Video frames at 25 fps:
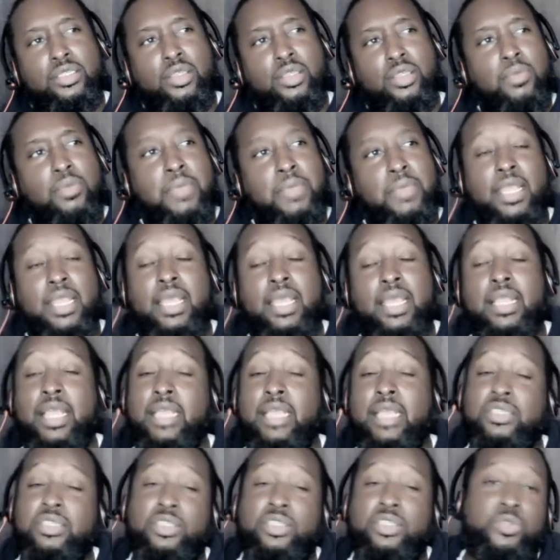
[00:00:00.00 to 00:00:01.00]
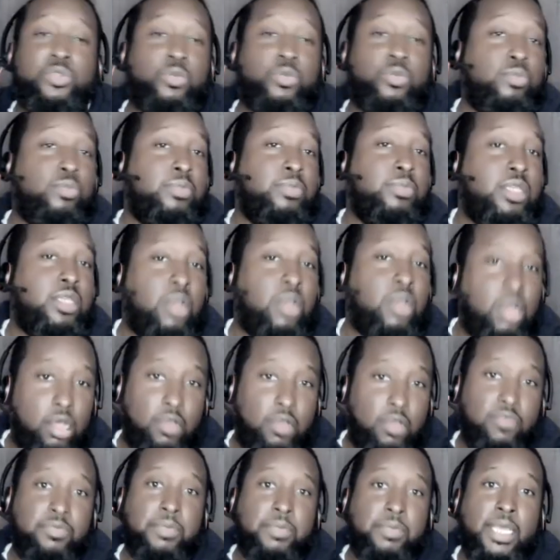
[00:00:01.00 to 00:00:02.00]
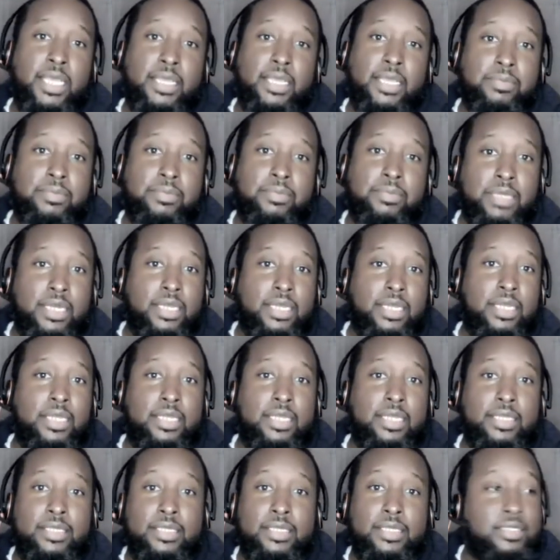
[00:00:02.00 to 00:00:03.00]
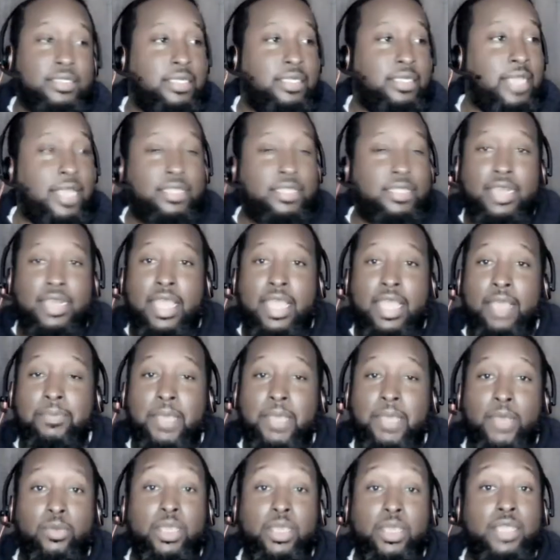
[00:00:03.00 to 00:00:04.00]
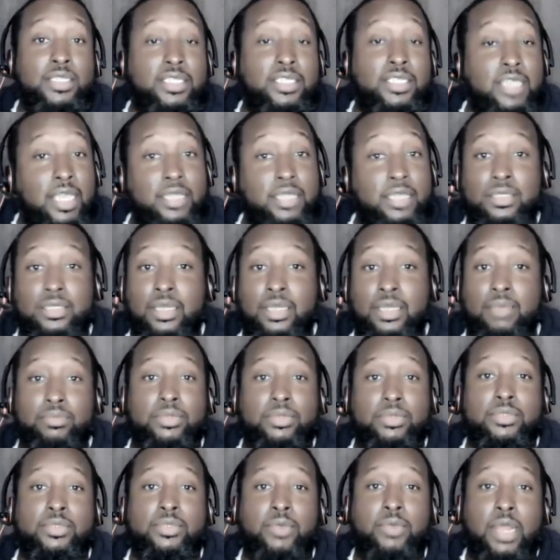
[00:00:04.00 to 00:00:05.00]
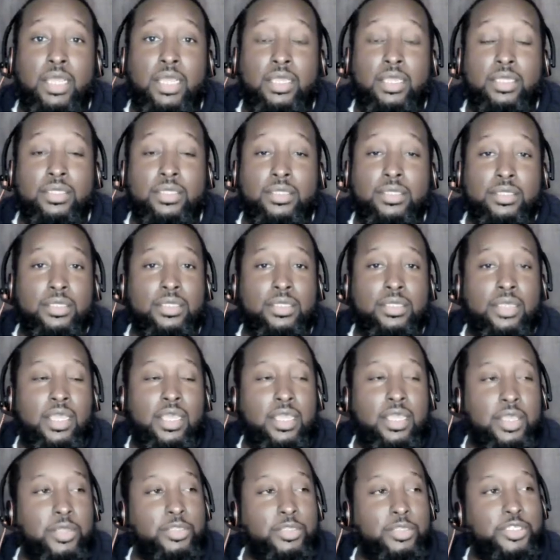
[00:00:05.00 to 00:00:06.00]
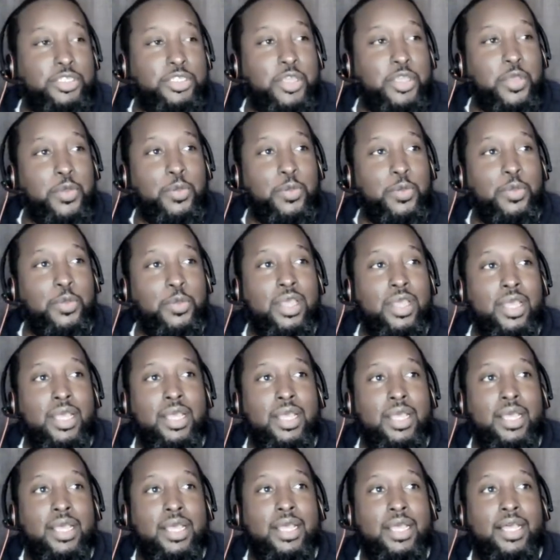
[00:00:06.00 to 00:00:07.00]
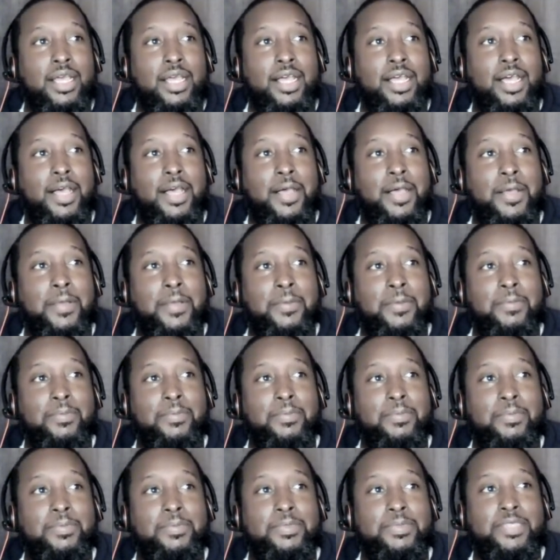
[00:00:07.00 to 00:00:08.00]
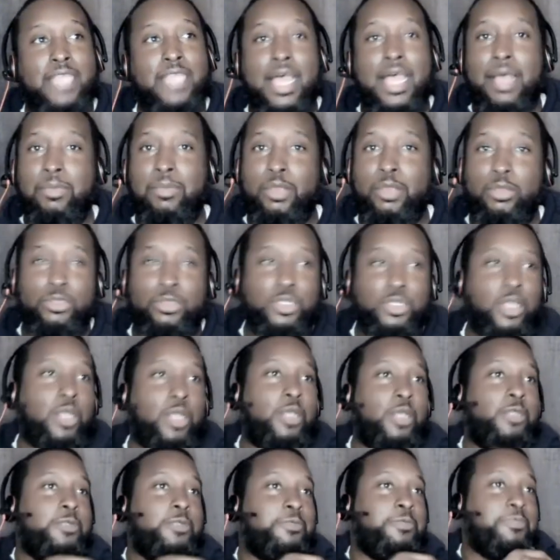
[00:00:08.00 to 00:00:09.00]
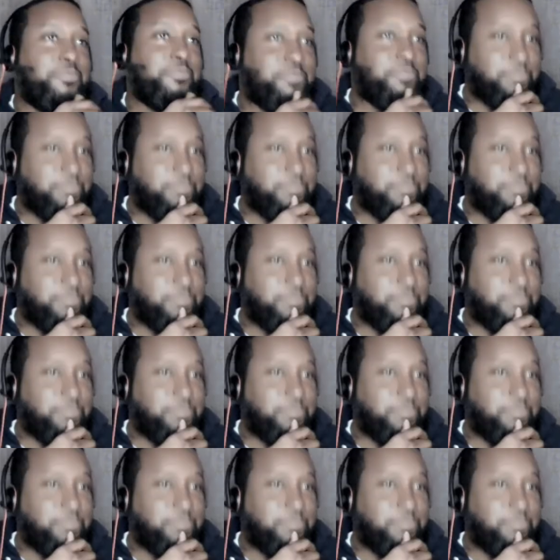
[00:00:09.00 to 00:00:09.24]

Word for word: So, man, that, that just threw me off, man. But uh, shit, after that, man, we exchanged numbers, right? So uh, time goes on.